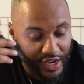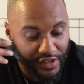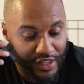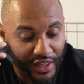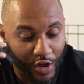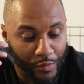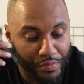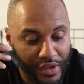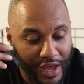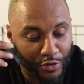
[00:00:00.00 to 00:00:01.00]
technically going to
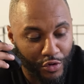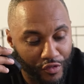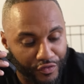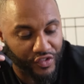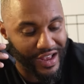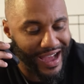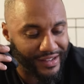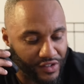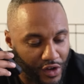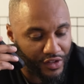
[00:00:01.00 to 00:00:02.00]
be, I don't know if
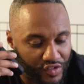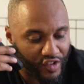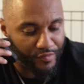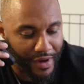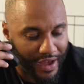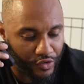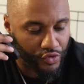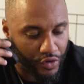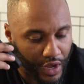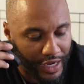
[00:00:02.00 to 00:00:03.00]
size and all that stuff matters
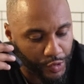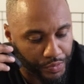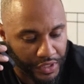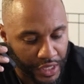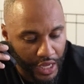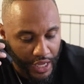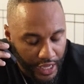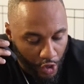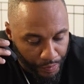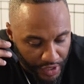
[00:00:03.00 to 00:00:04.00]
to you guys, but
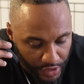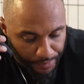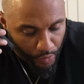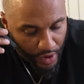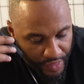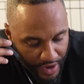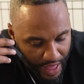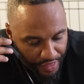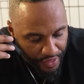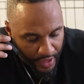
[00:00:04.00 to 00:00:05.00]
he'll be the boy that
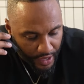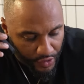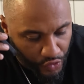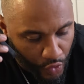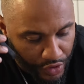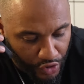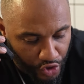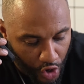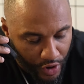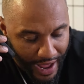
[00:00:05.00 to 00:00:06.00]
I think is going to
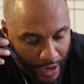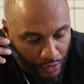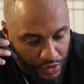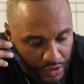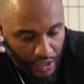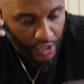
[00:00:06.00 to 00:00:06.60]
turn out